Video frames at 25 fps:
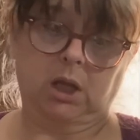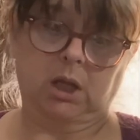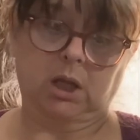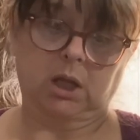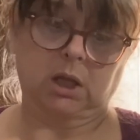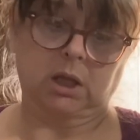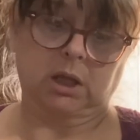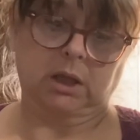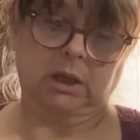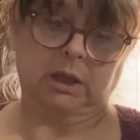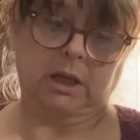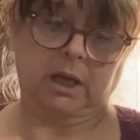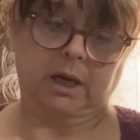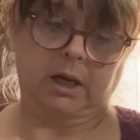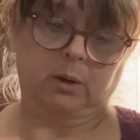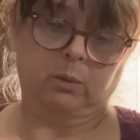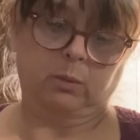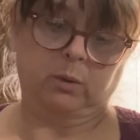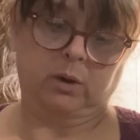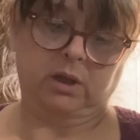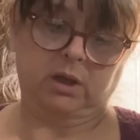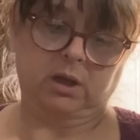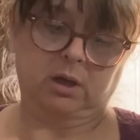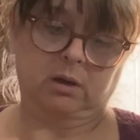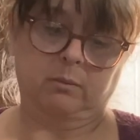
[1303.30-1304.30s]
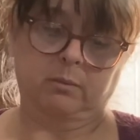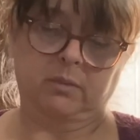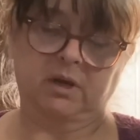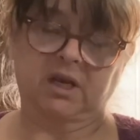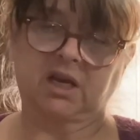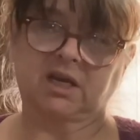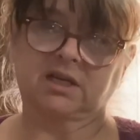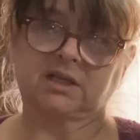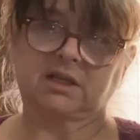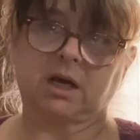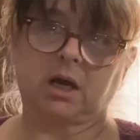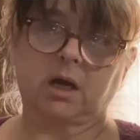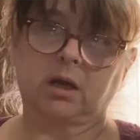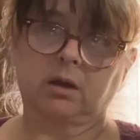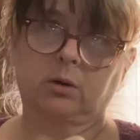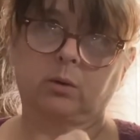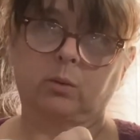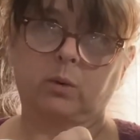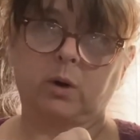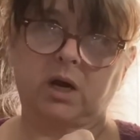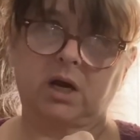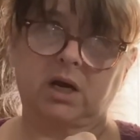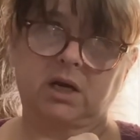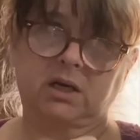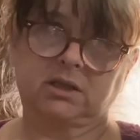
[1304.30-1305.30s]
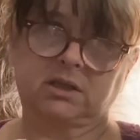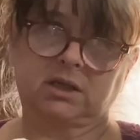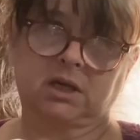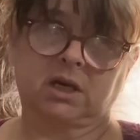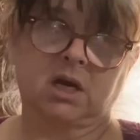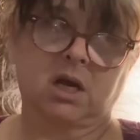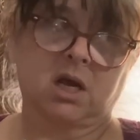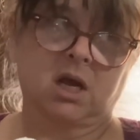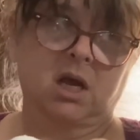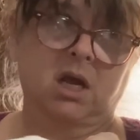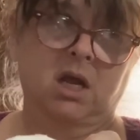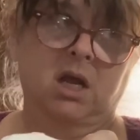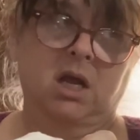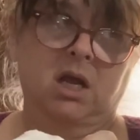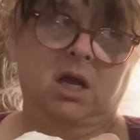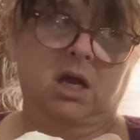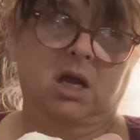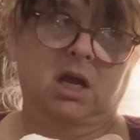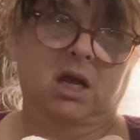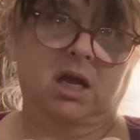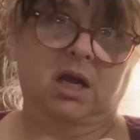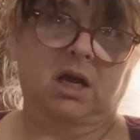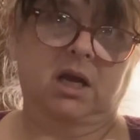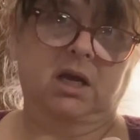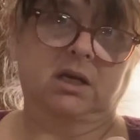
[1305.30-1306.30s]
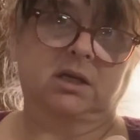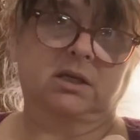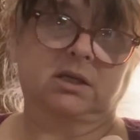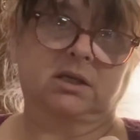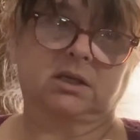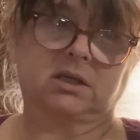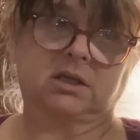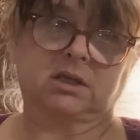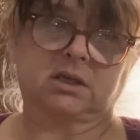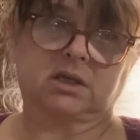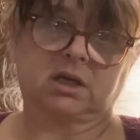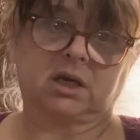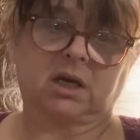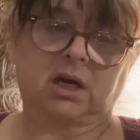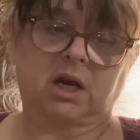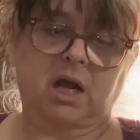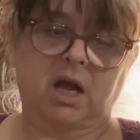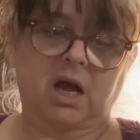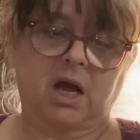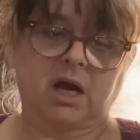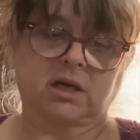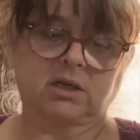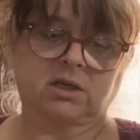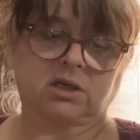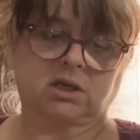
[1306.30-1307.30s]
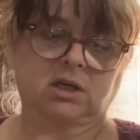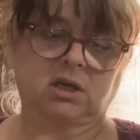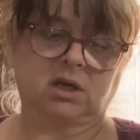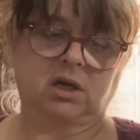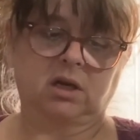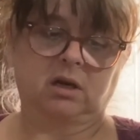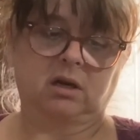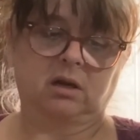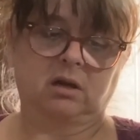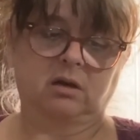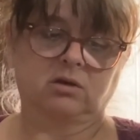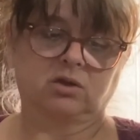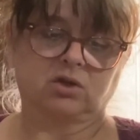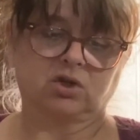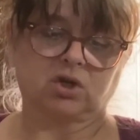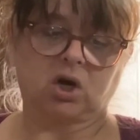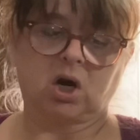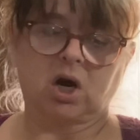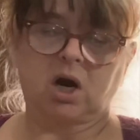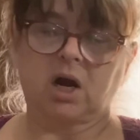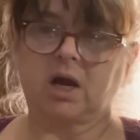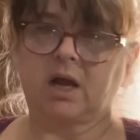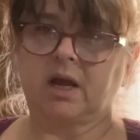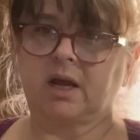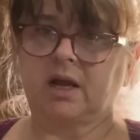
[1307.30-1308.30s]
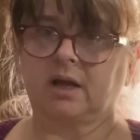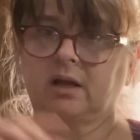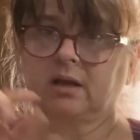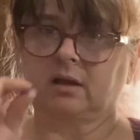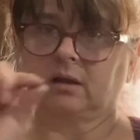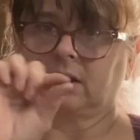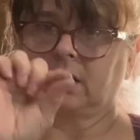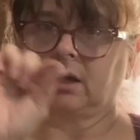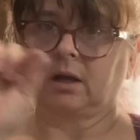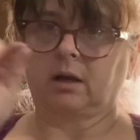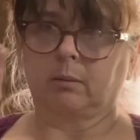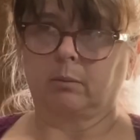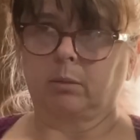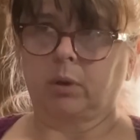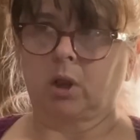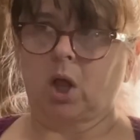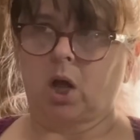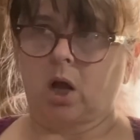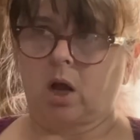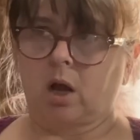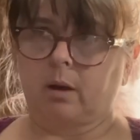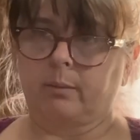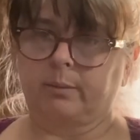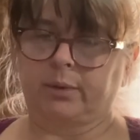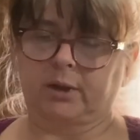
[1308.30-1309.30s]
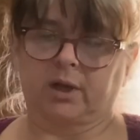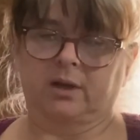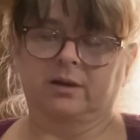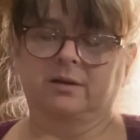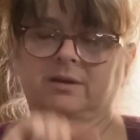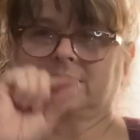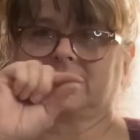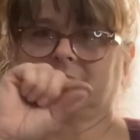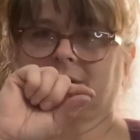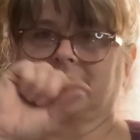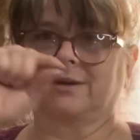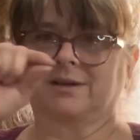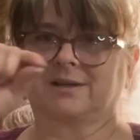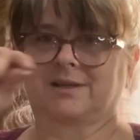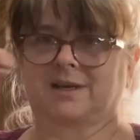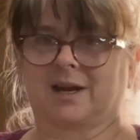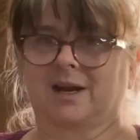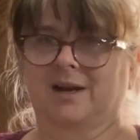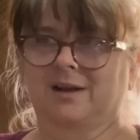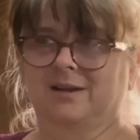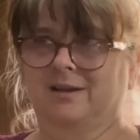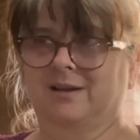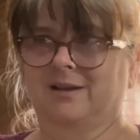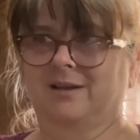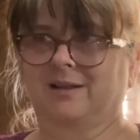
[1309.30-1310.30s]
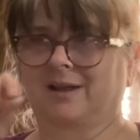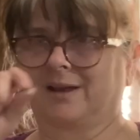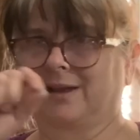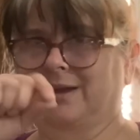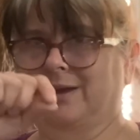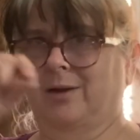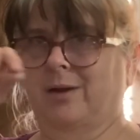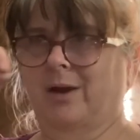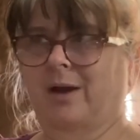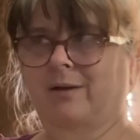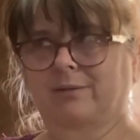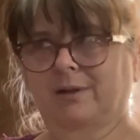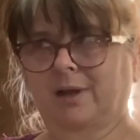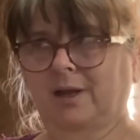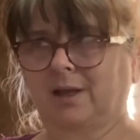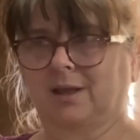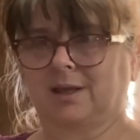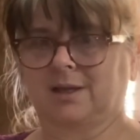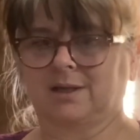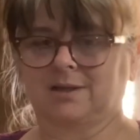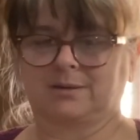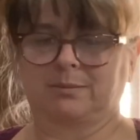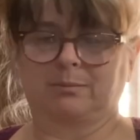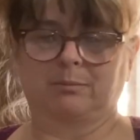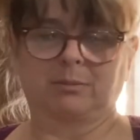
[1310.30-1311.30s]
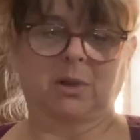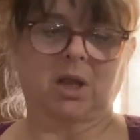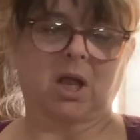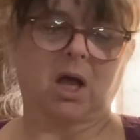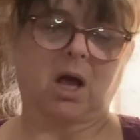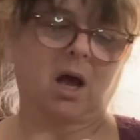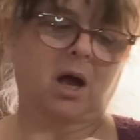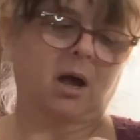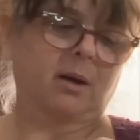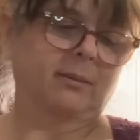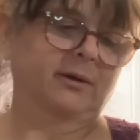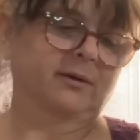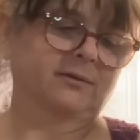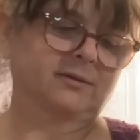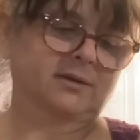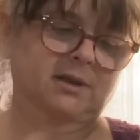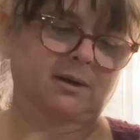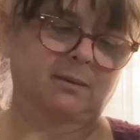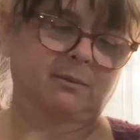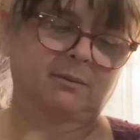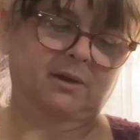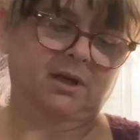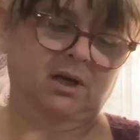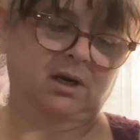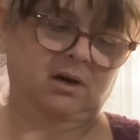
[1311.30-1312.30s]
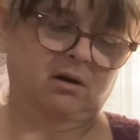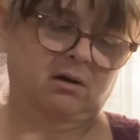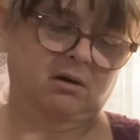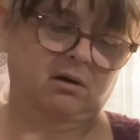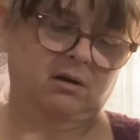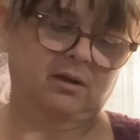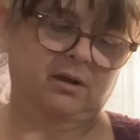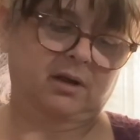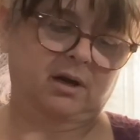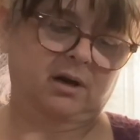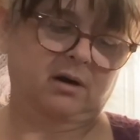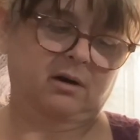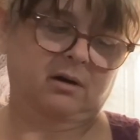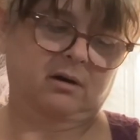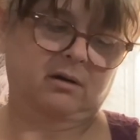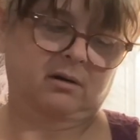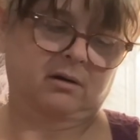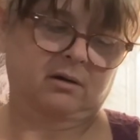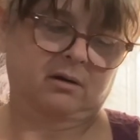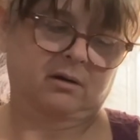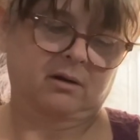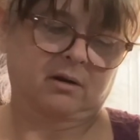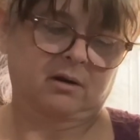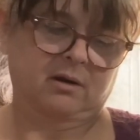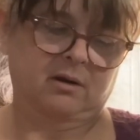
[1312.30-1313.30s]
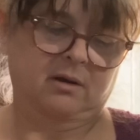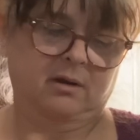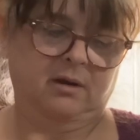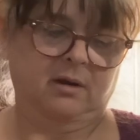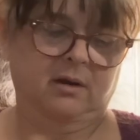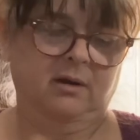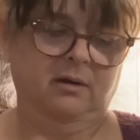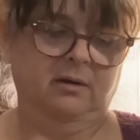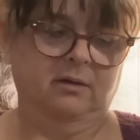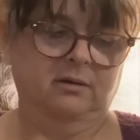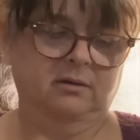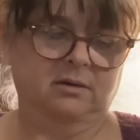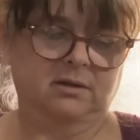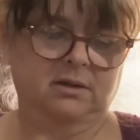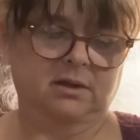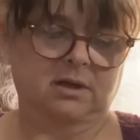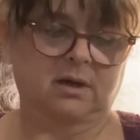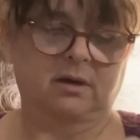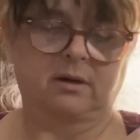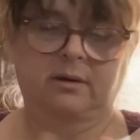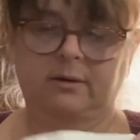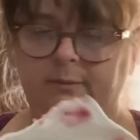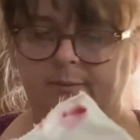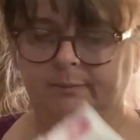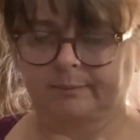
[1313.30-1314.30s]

light with it, because otherwise it's gonna actually dry like a blob. So it's gonna look like you have like this blob of something on there. So